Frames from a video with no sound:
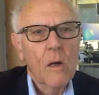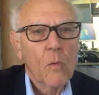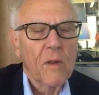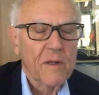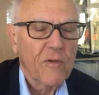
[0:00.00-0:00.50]

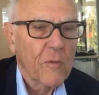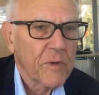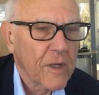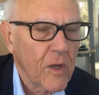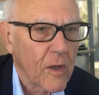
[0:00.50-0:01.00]
Well, involved with
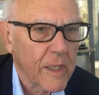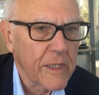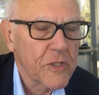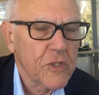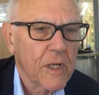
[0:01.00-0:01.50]
the
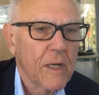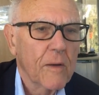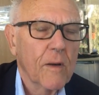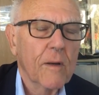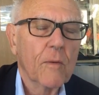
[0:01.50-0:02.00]
college
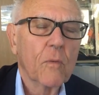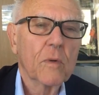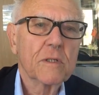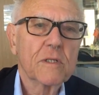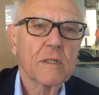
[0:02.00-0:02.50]

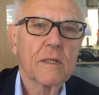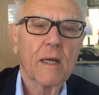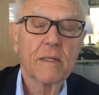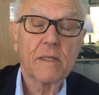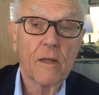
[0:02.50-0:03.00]
was,
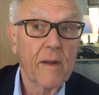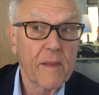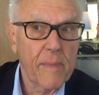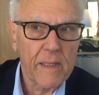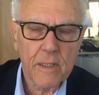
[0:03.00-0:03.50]
I didn't know
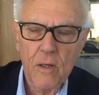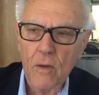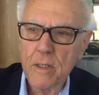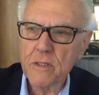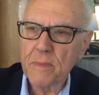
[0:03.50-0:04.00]
anything about the college.